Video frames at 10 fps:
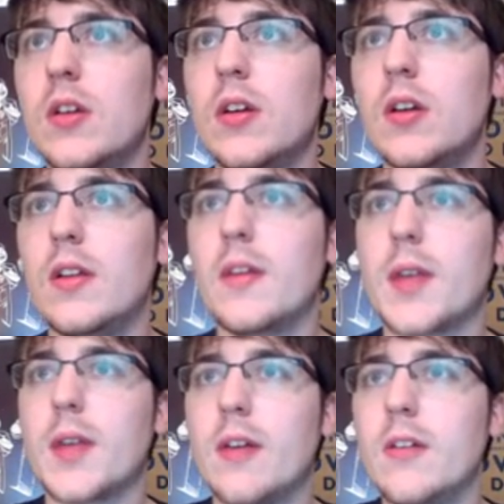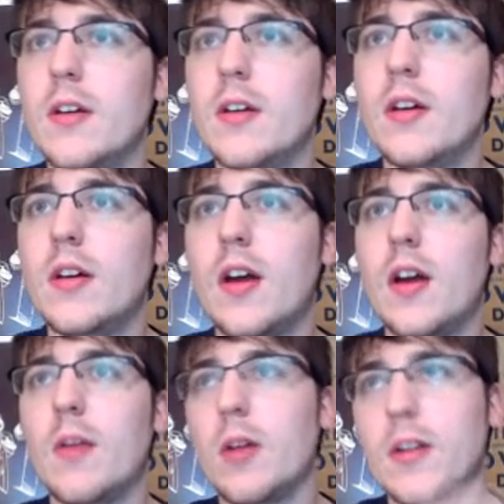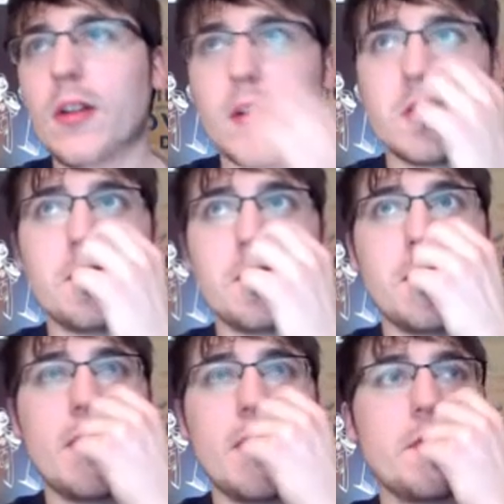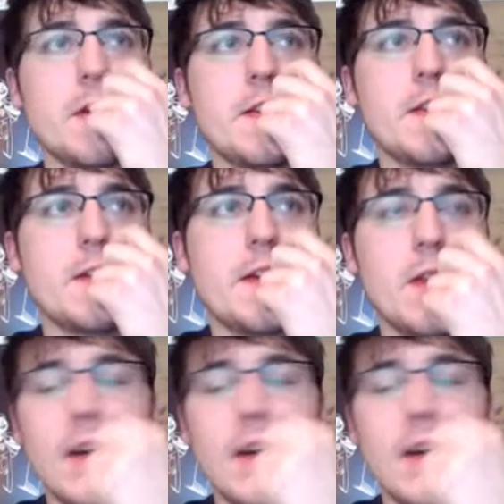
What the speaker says: There There we go. All right, we're all good. It should fit everything in there now.